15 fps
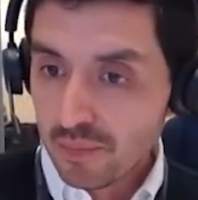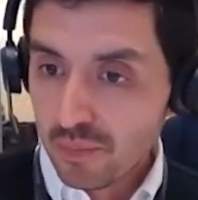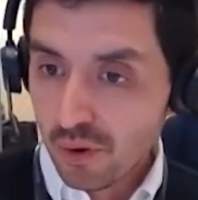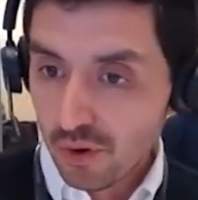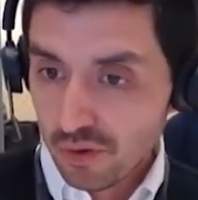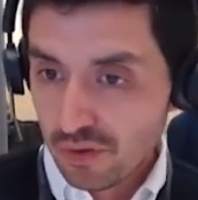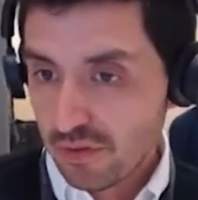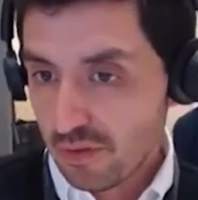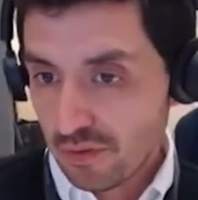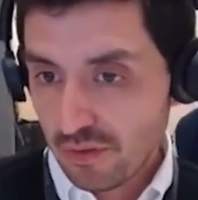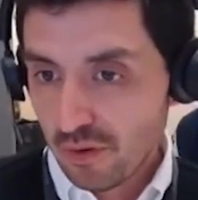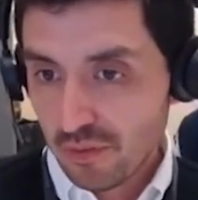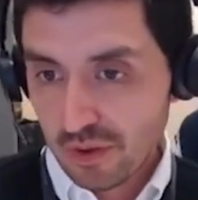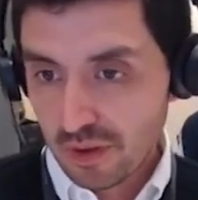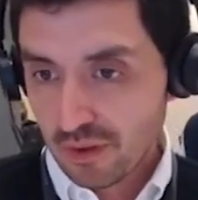both
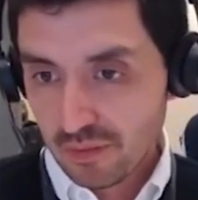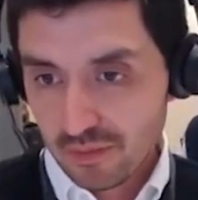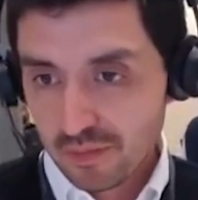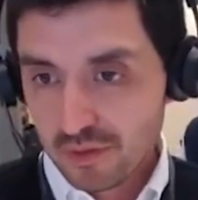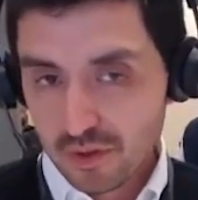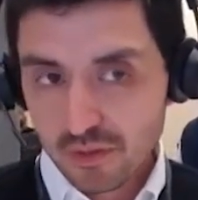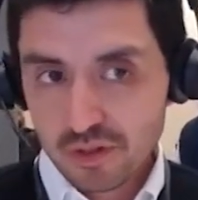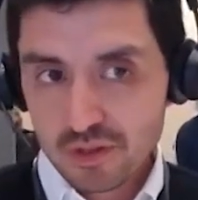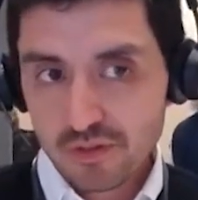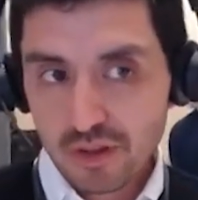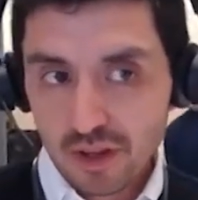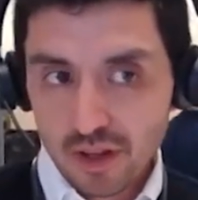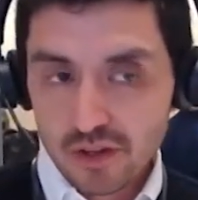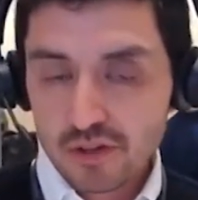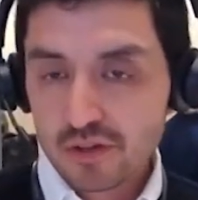from a
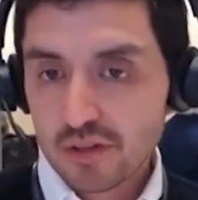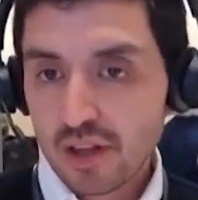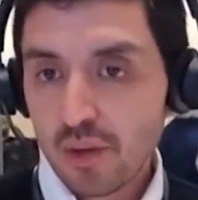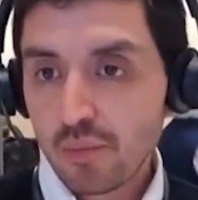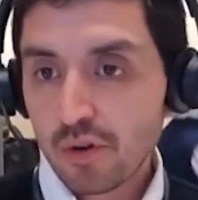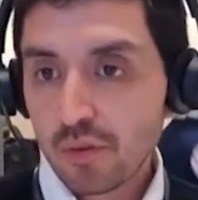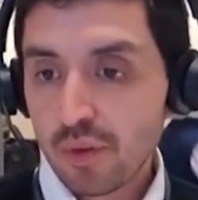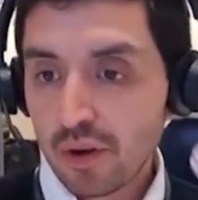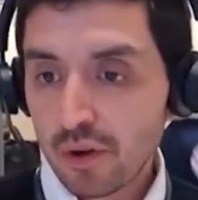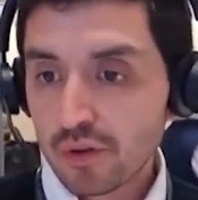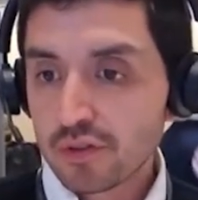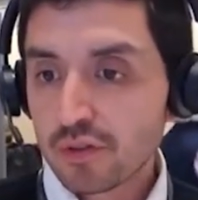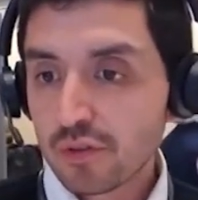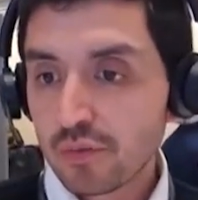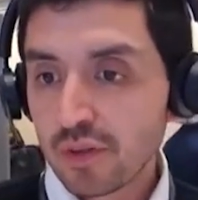diversification standpoint, but
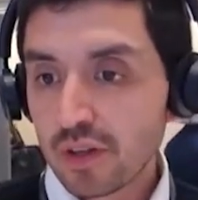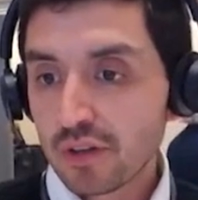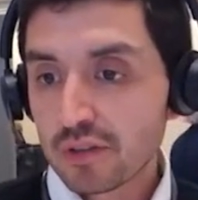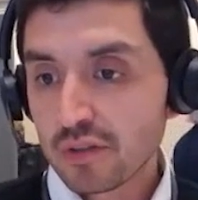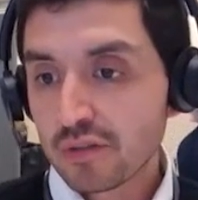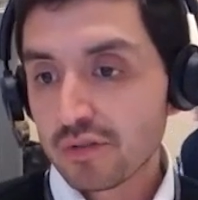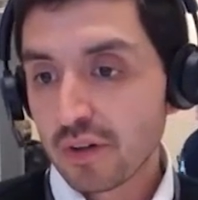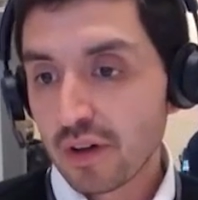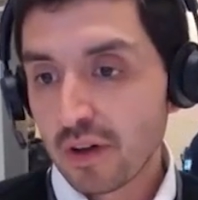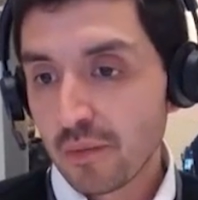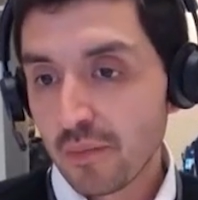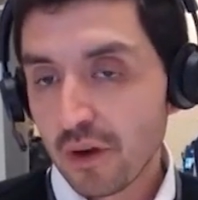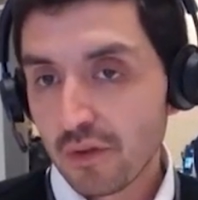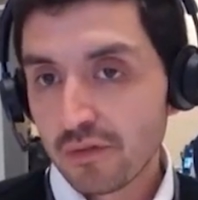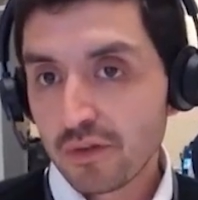also because
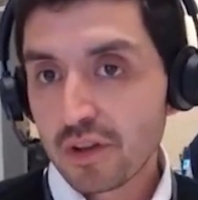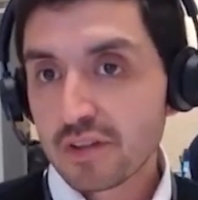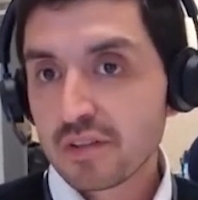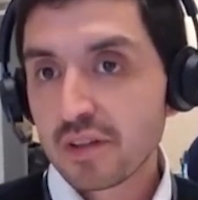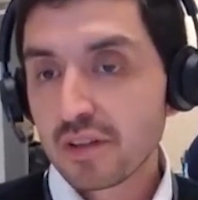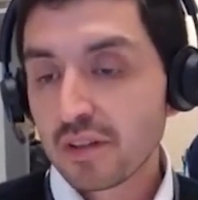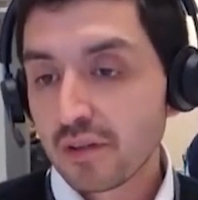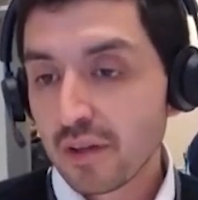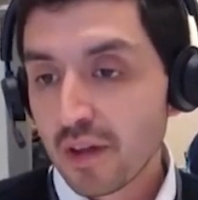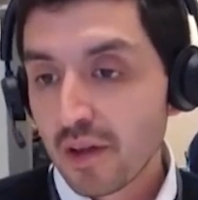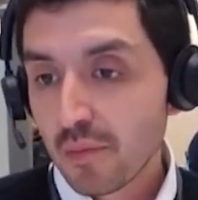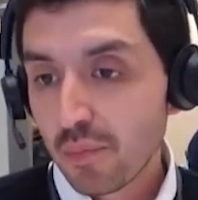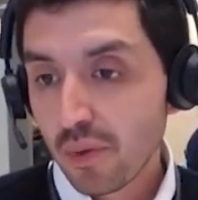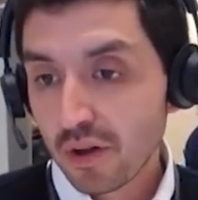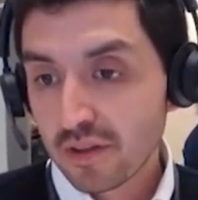of recent
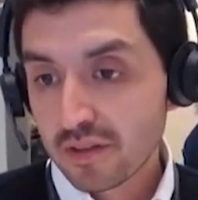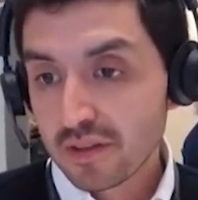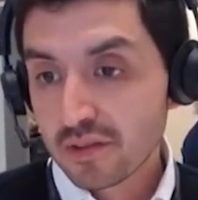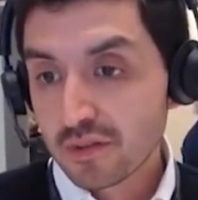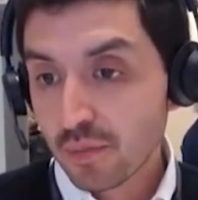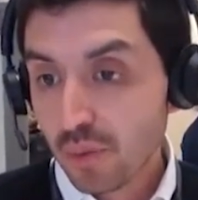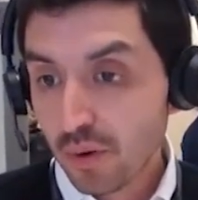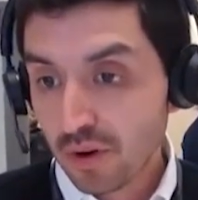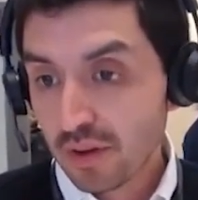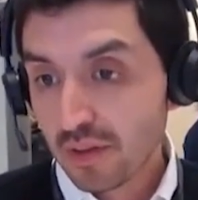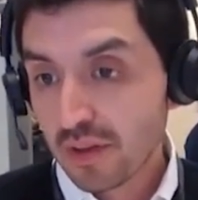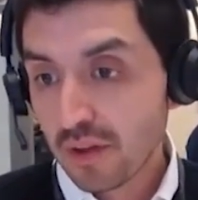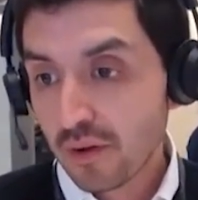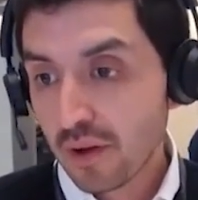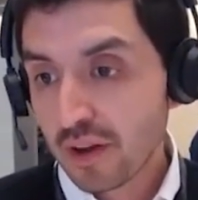policy support in
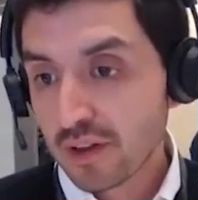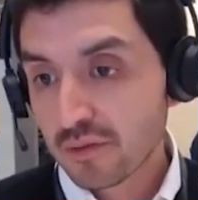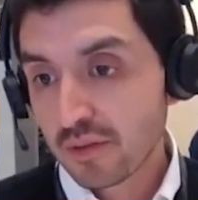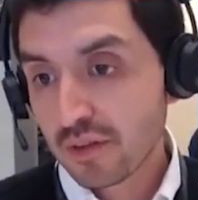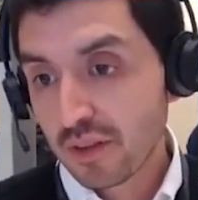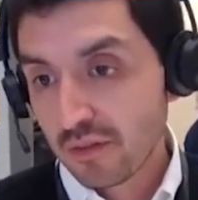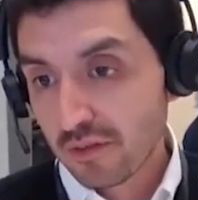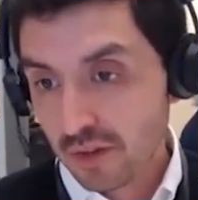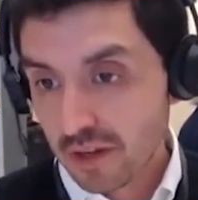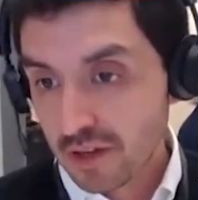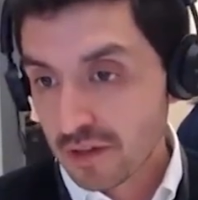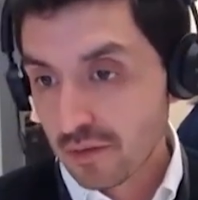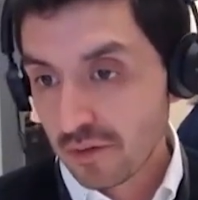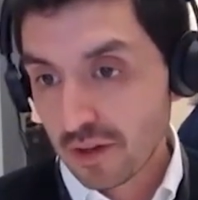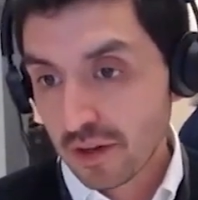the U.S. with the
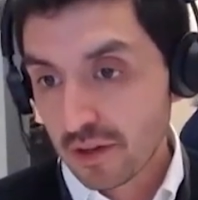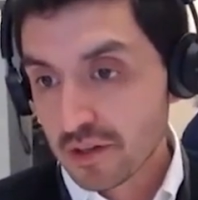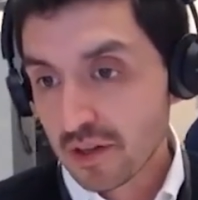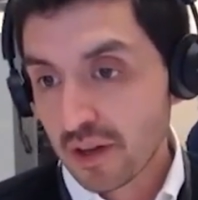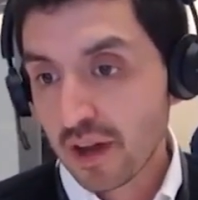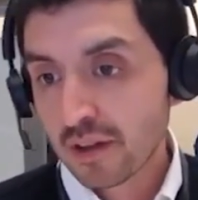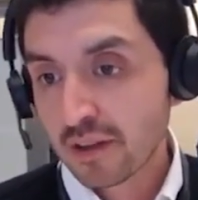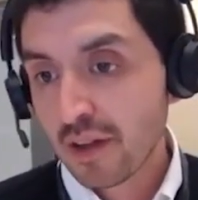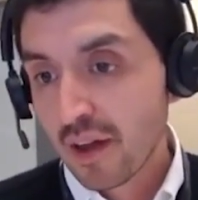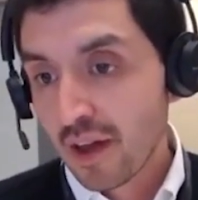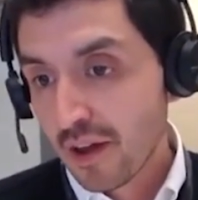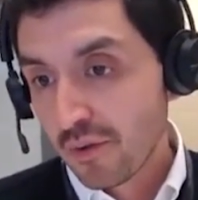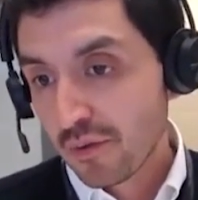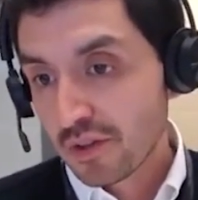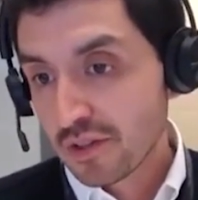Inflation Reduction Act,
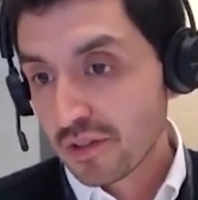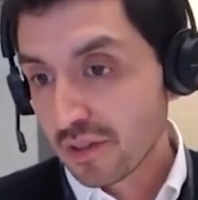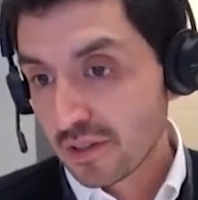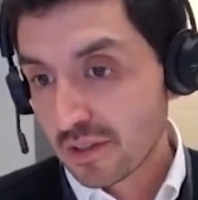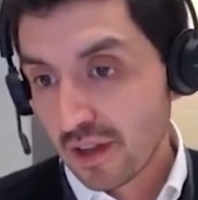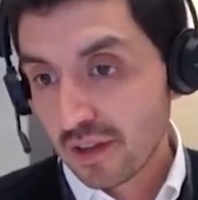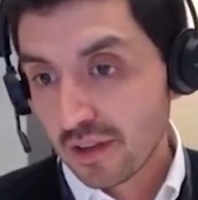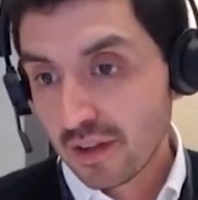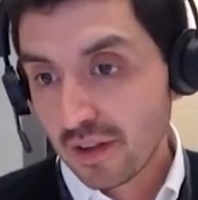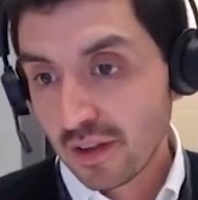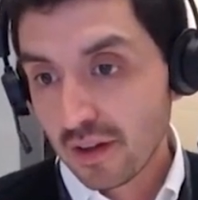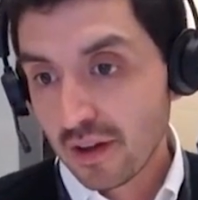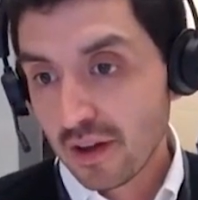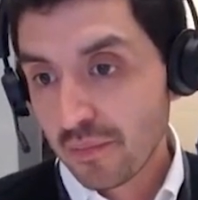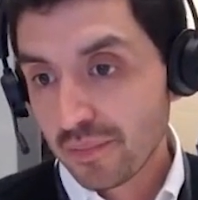which is
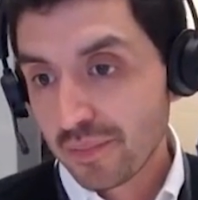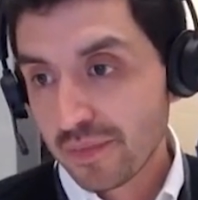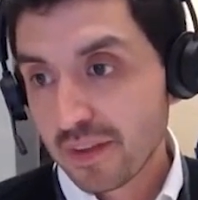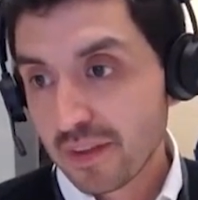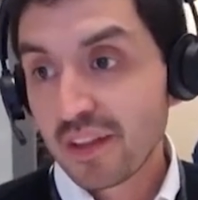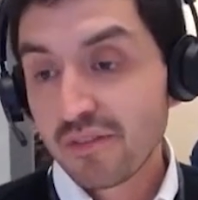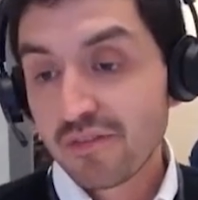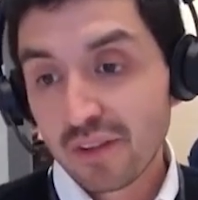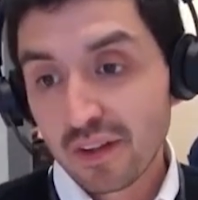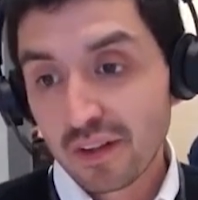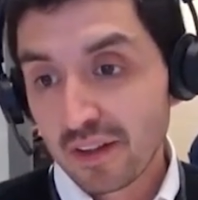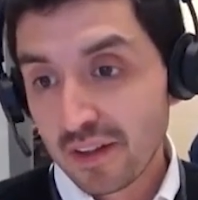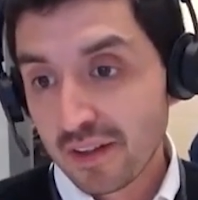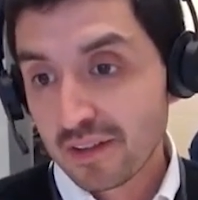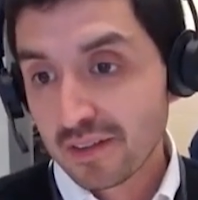extending
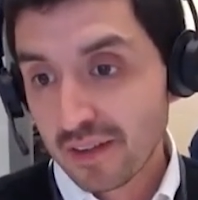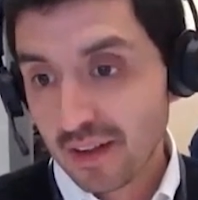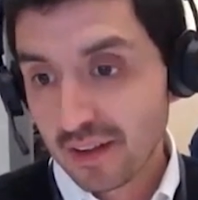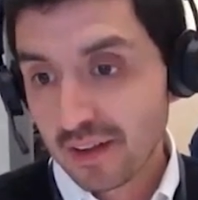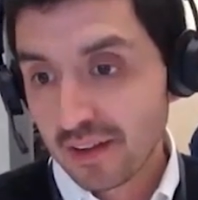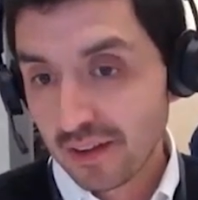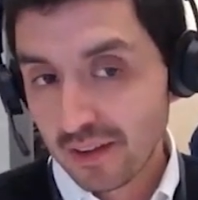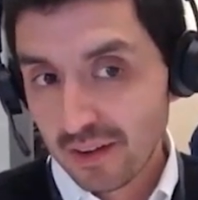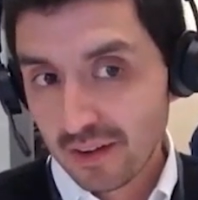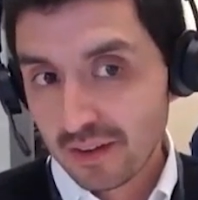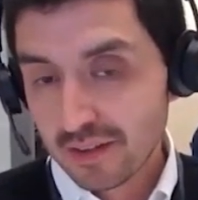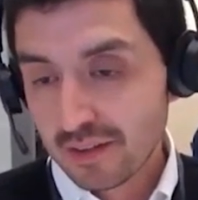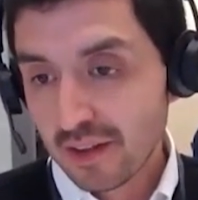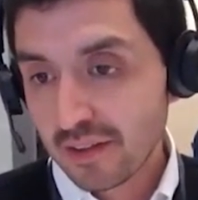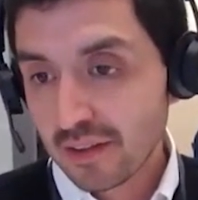significantly extending
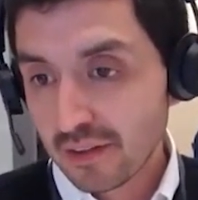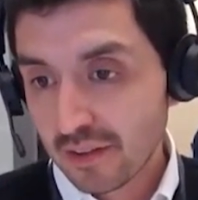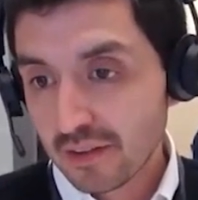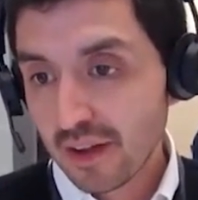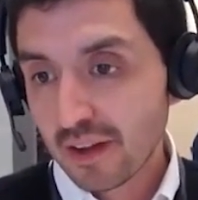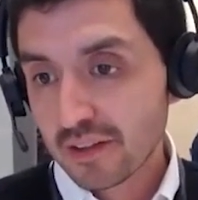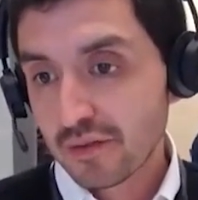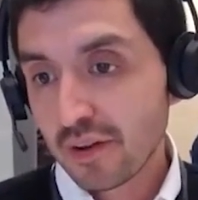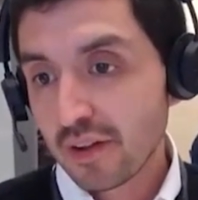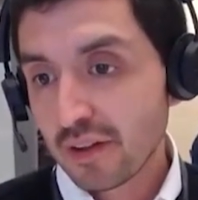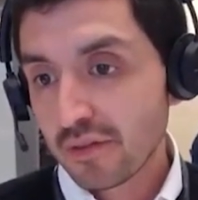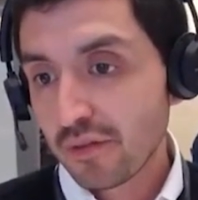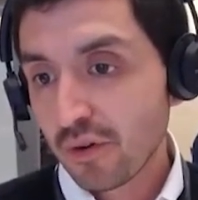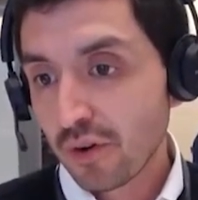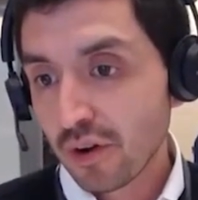the tax
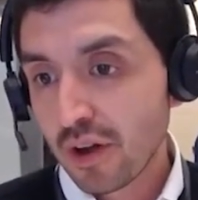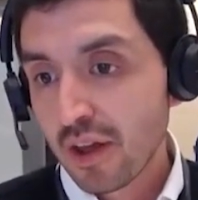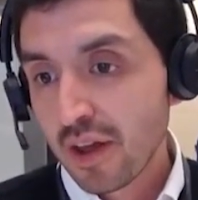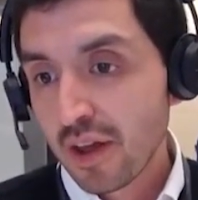credits for